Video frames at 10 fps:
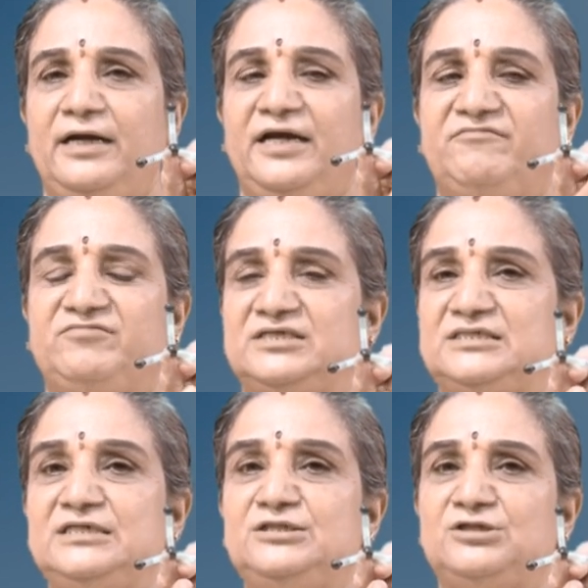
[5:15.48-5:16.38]
if the
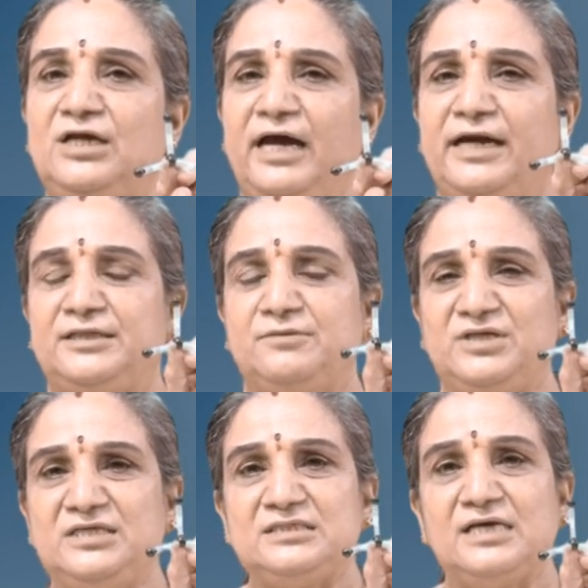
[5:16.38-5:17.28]
central atom
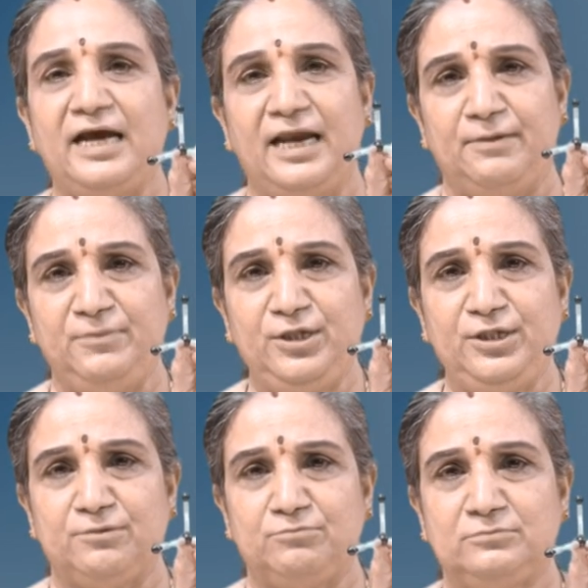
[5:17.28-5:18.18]
is
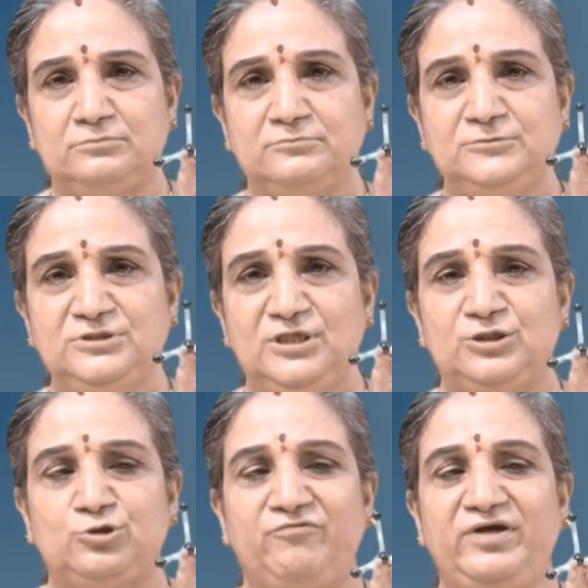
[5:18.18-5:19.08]
aluminium.
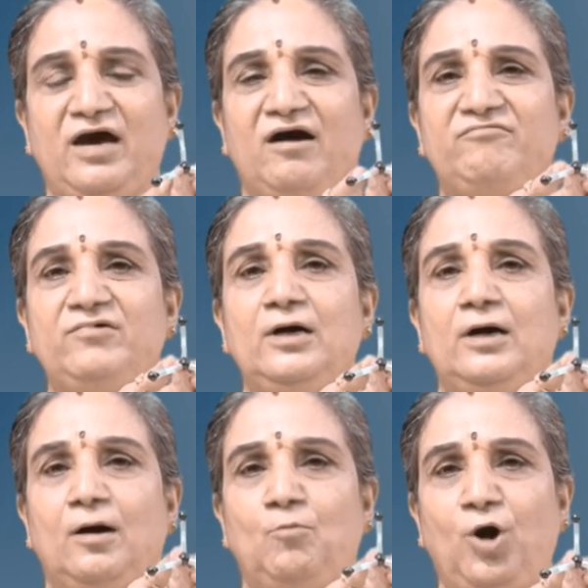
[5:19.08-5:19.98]
So we have
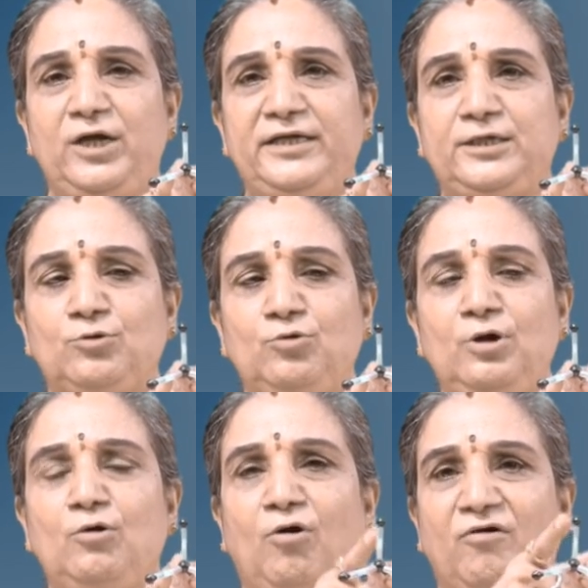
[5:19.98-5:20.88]
a
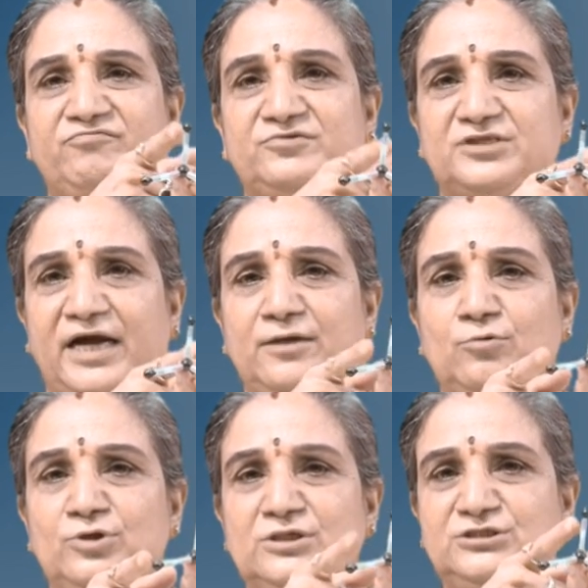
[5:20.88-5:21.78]
molecule of
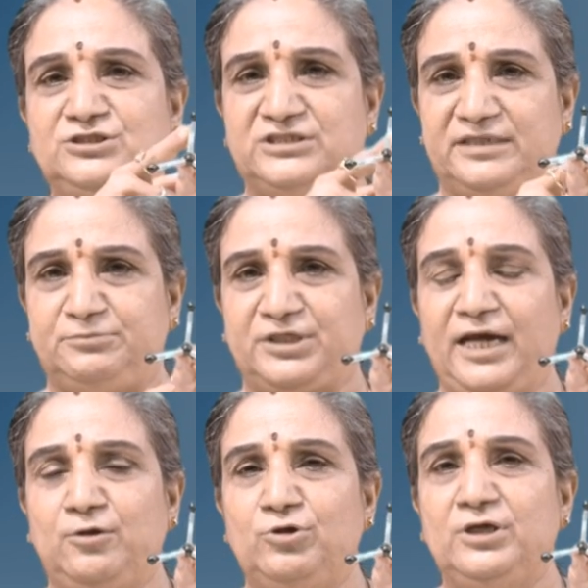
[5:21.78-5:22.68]
trigonal
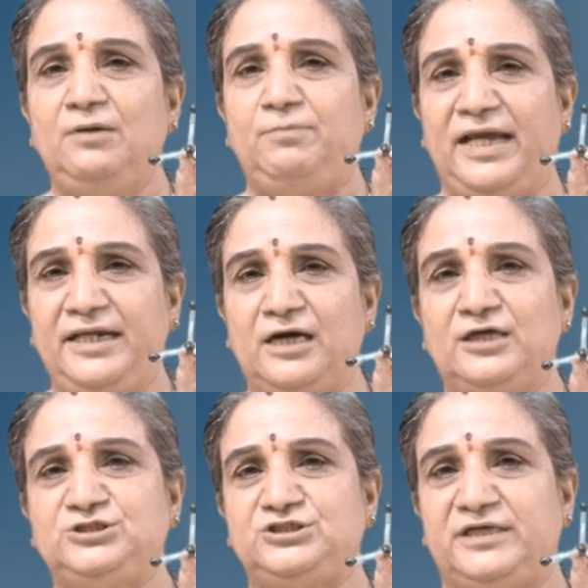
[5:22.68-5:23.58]

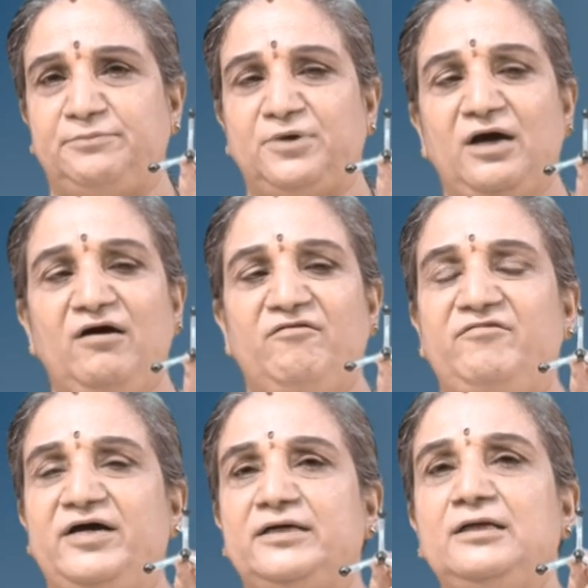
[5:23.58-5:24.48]
planar shape,
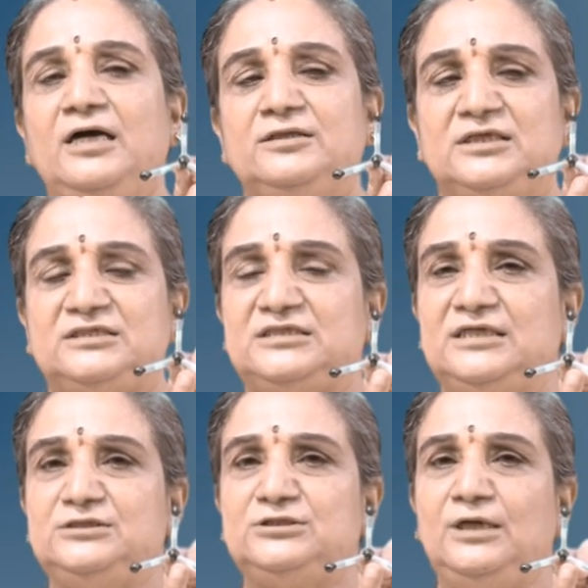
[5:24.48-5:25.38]
where the
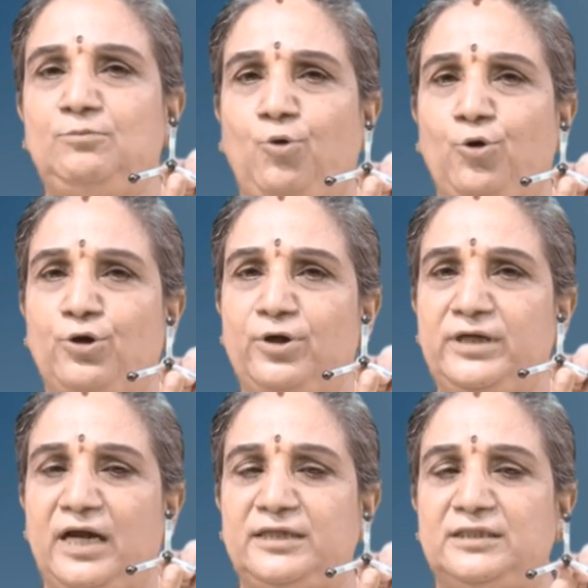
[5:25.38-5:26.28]
central boron
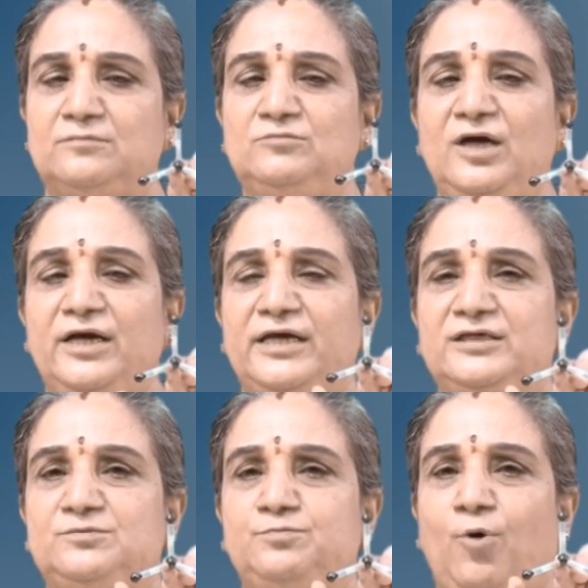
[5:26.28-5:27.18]
atom
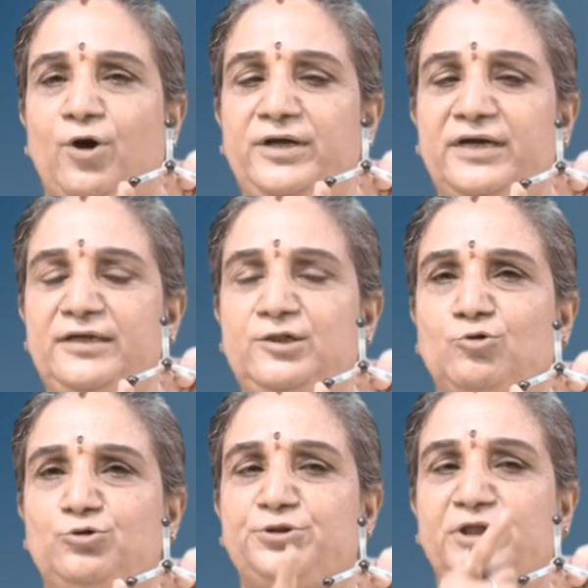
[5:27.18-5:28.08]
is bonded
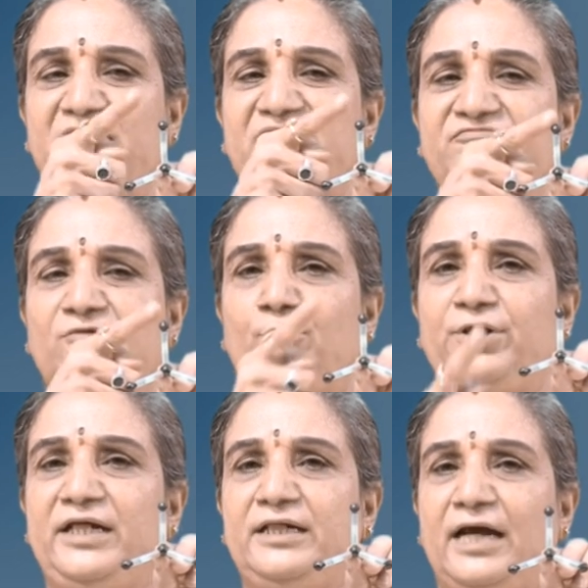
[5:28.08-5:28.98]
to 3
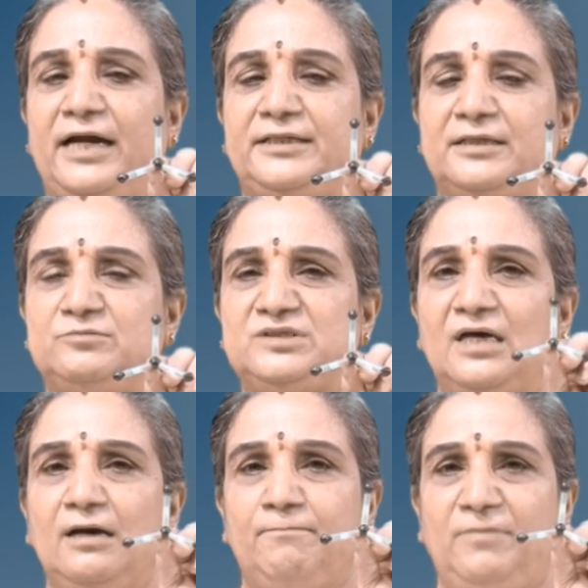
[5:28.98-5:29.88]
fluorine atoms
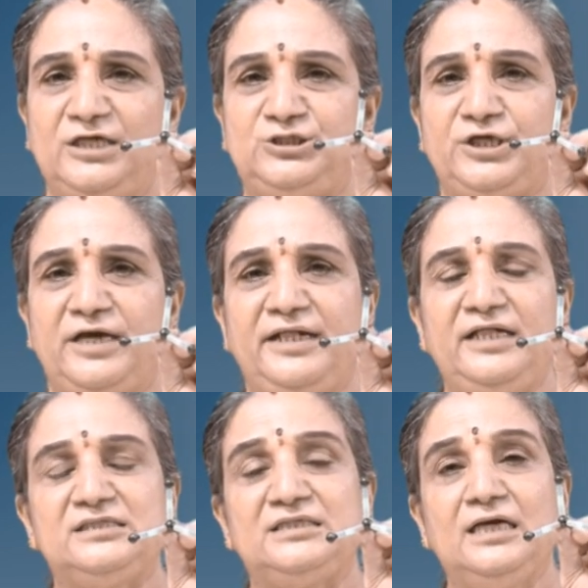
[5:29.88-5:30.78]
by
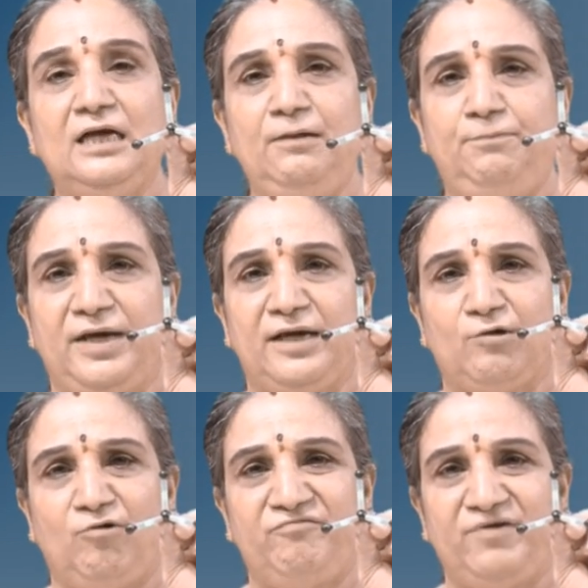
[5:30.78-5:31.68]
sharing single pair
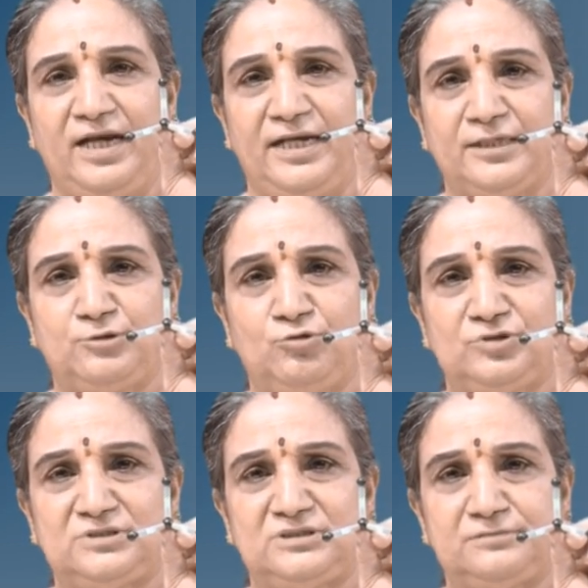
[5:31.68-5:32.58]
of
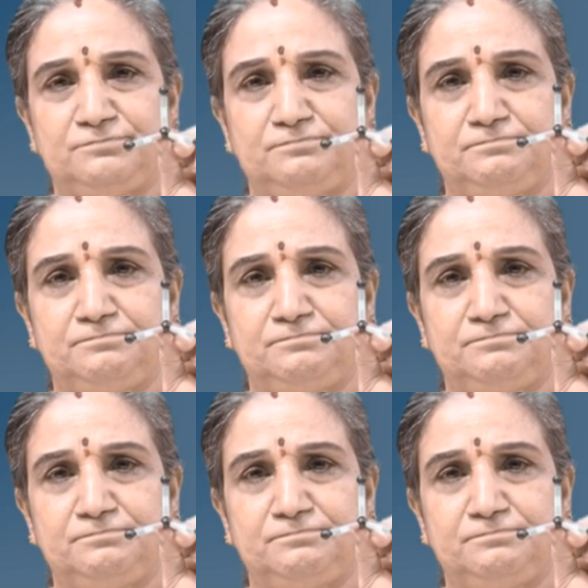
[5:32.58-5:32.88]
electrons.